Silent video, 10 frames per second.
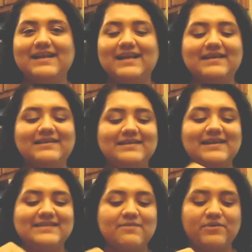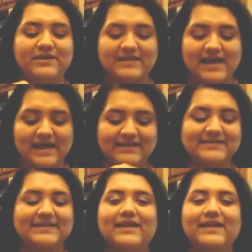and as I'm putting the ice in,